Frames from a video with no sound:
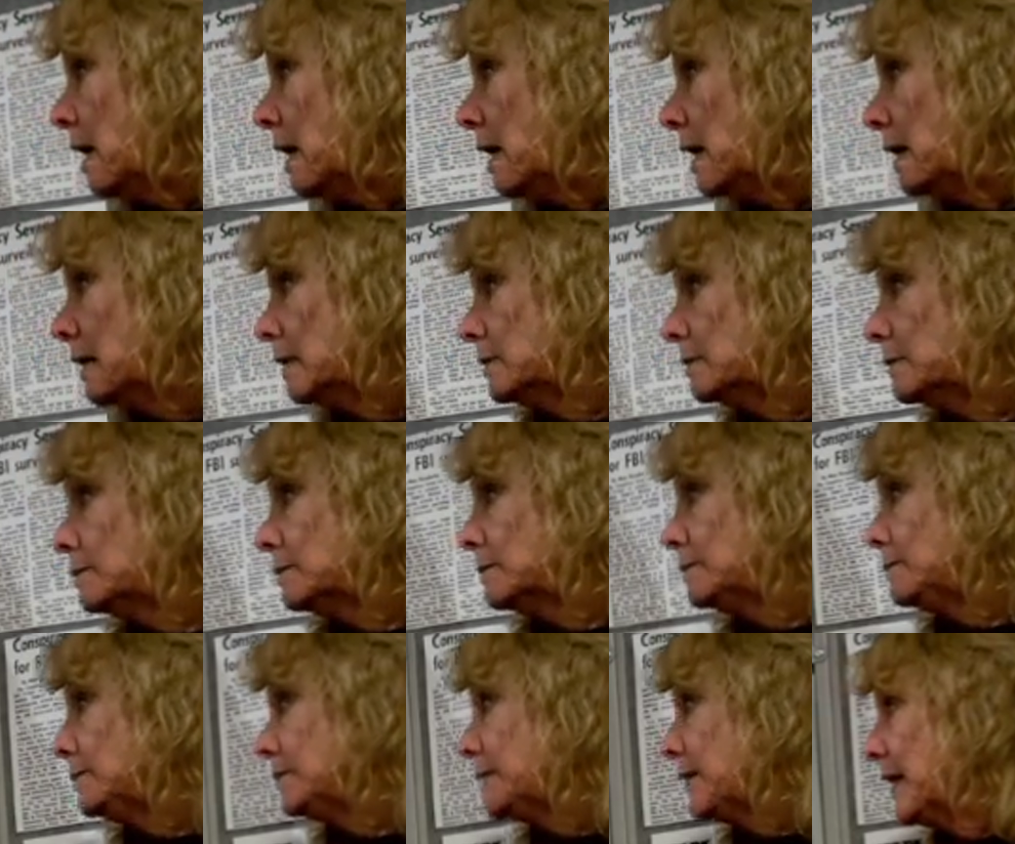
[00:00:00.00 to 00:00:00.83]

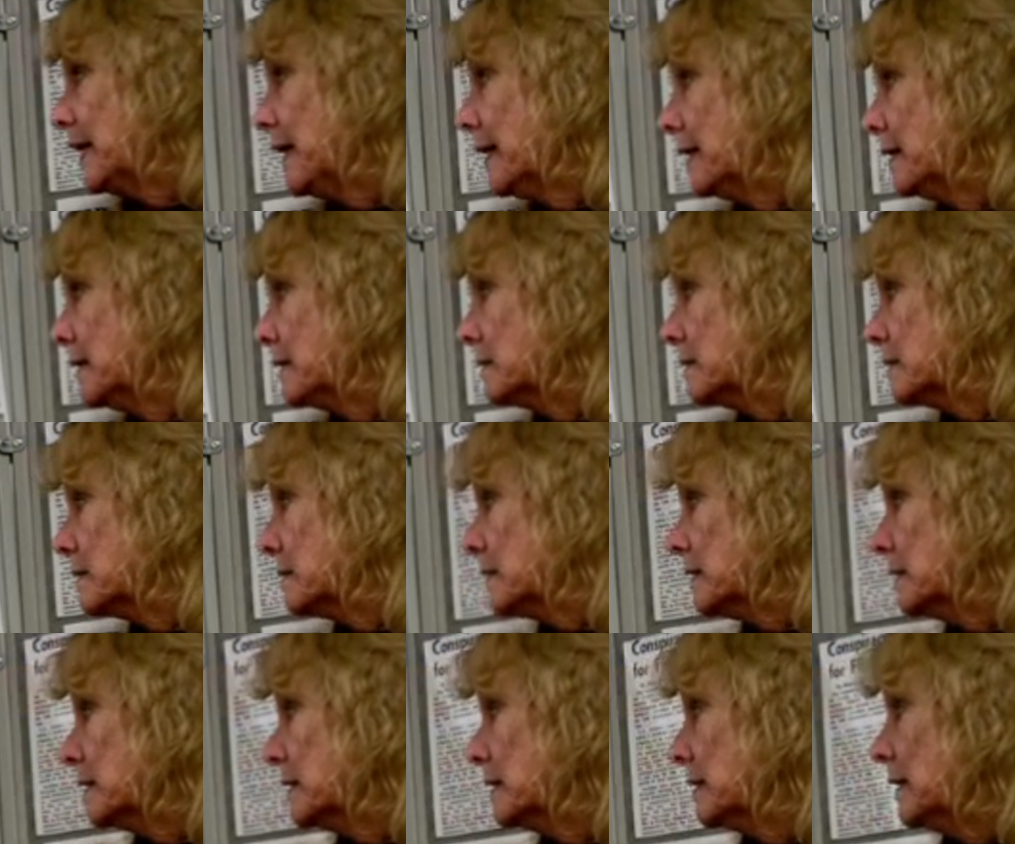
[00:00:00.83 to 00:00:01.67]
And
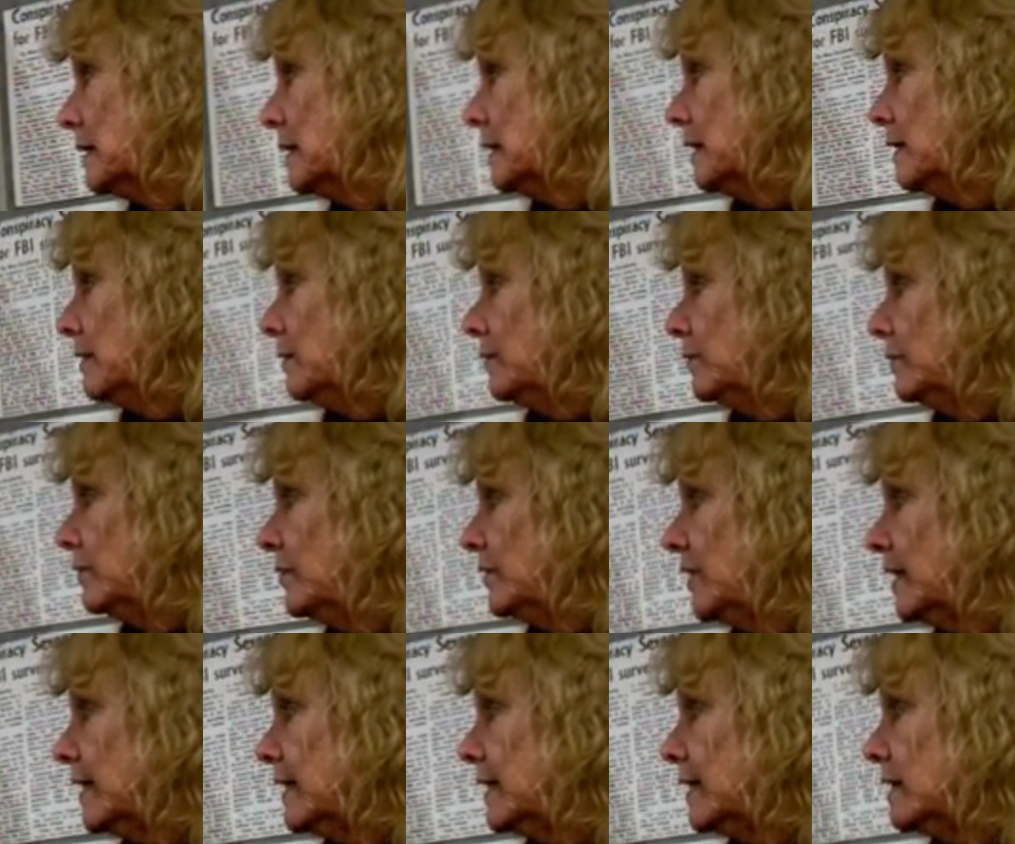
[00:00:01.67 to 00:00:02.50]

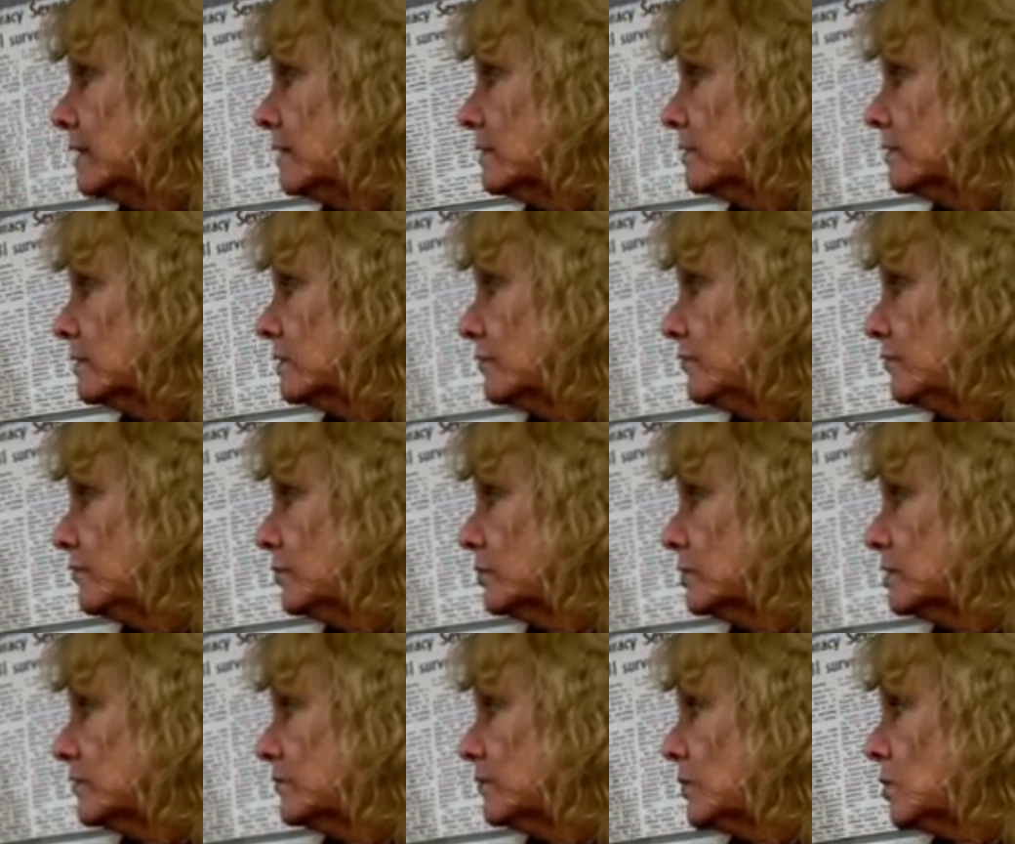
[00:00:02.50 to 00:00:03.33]
the
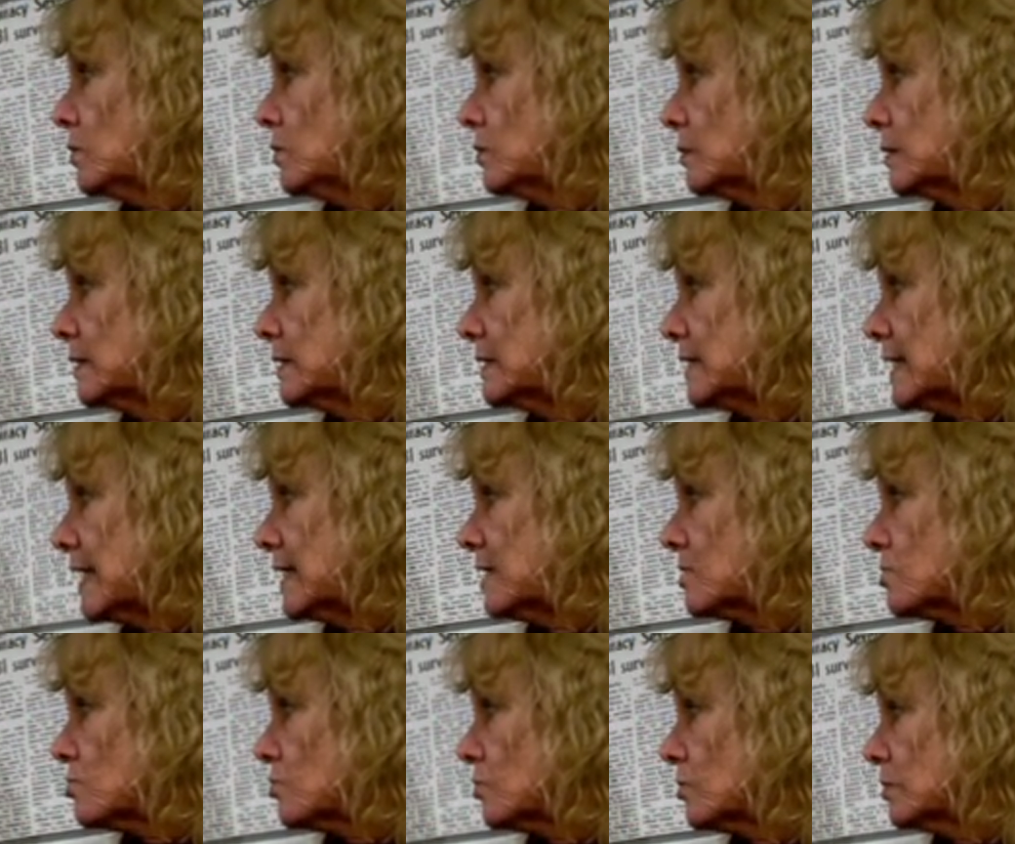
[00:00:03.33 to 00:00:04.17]
first vote was
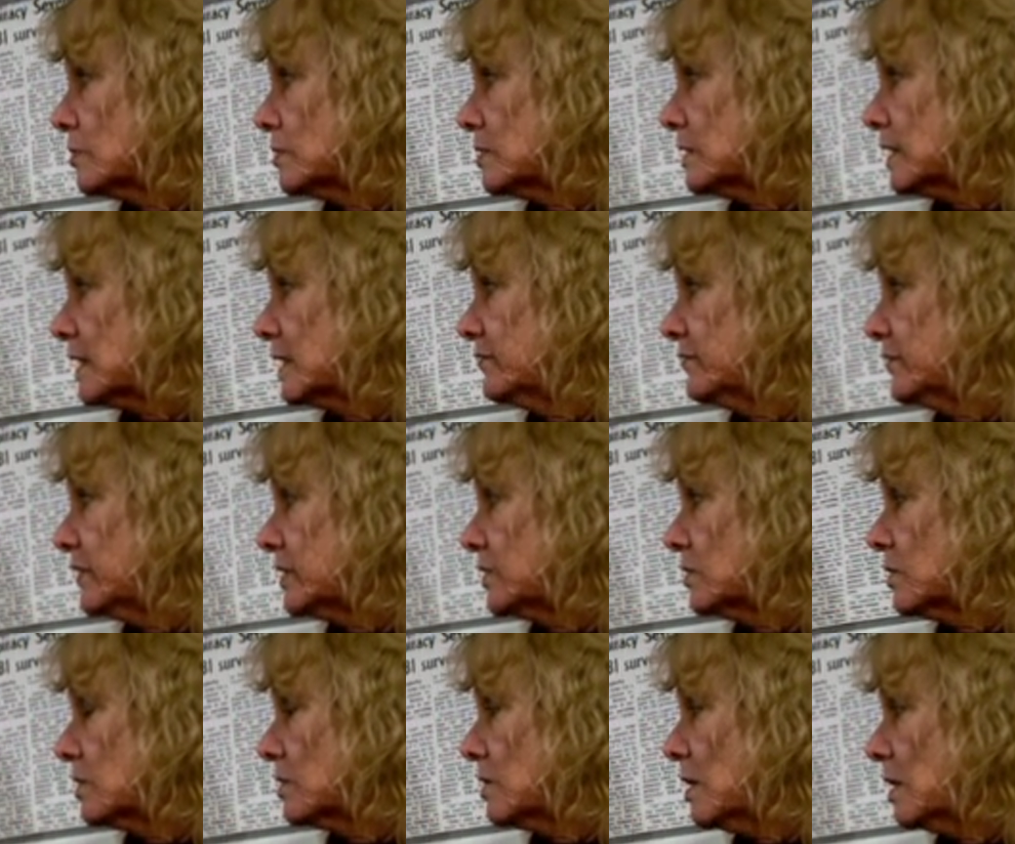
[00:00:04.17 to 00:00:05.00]
8 jurors convict
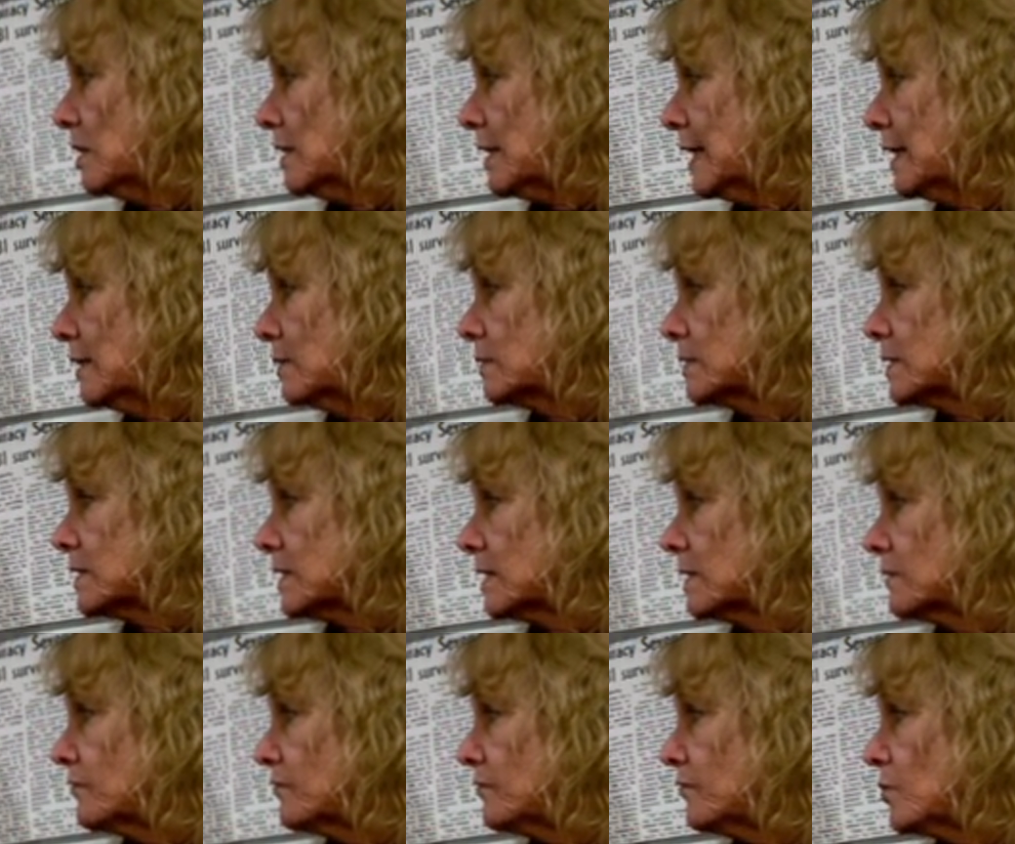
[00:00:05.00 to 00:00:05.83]
on all counts
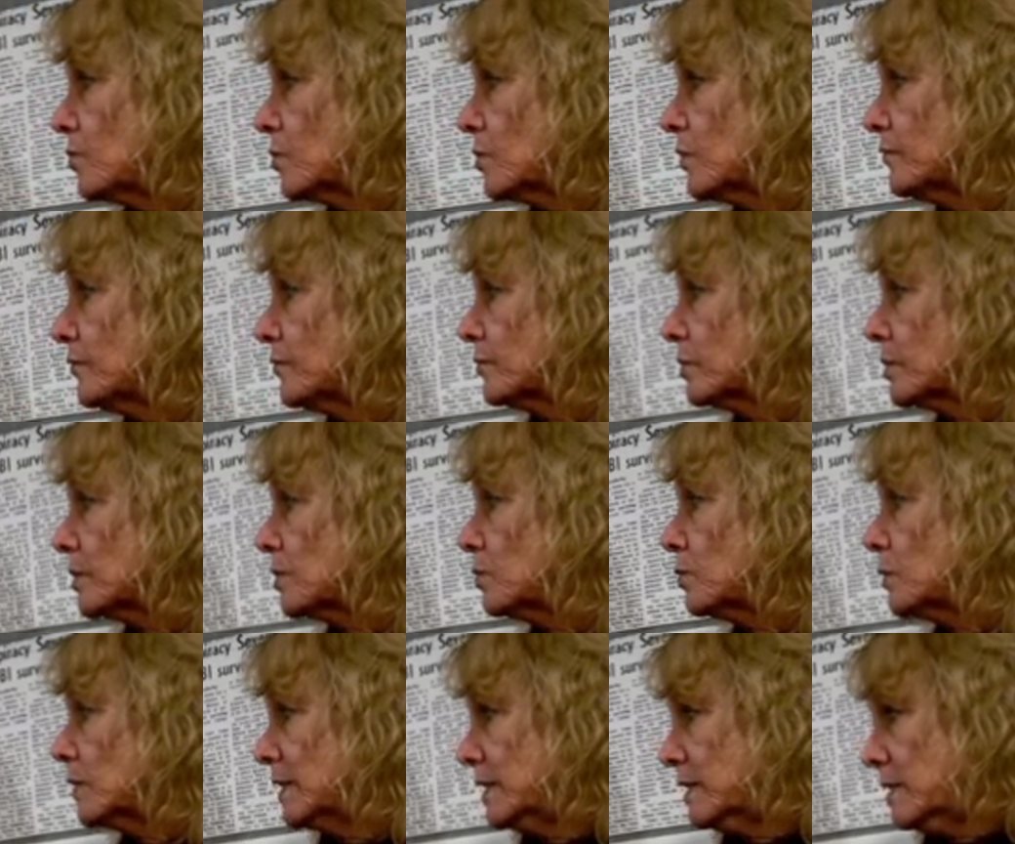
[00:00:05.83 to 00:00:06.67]
and 4 for
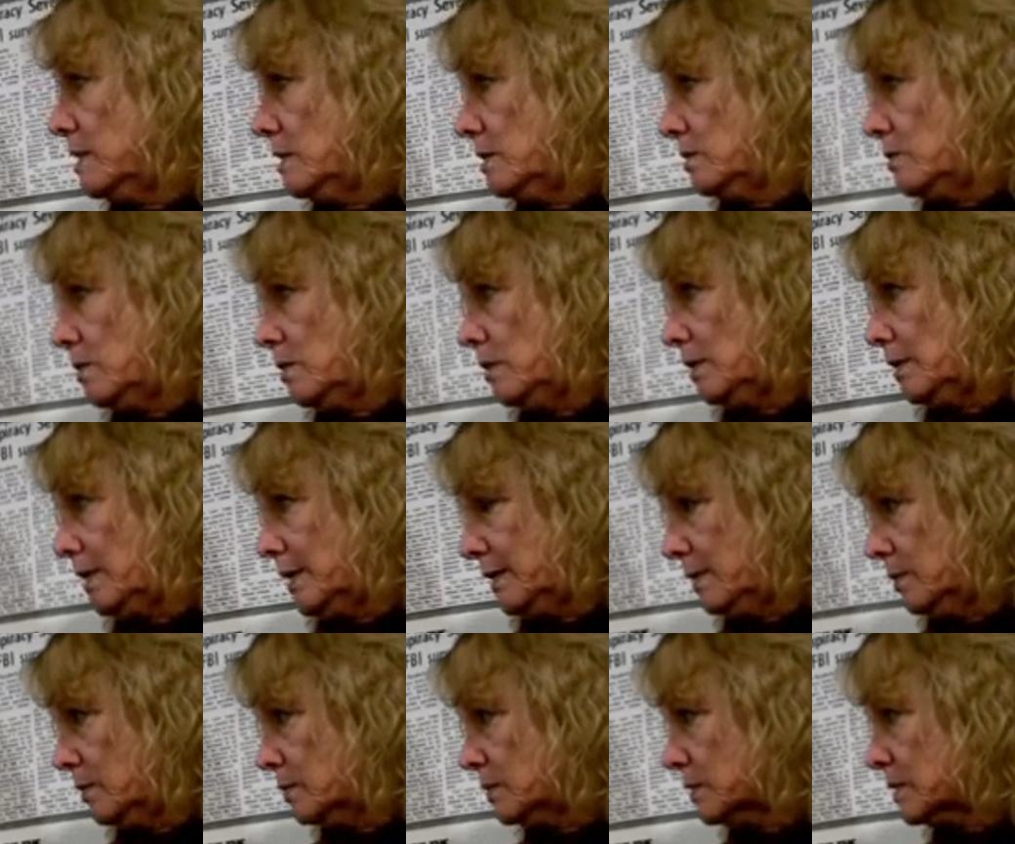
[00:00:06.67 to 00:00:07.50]
acquit on all
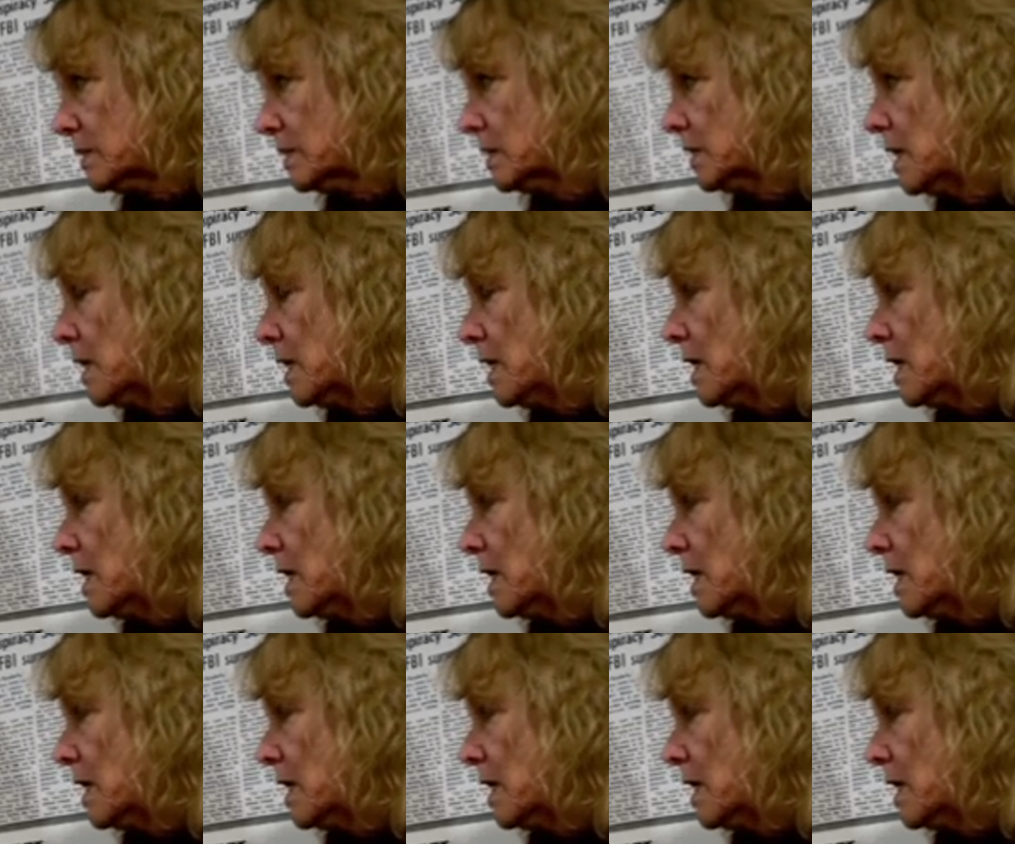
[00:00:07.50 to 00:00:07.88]
counts.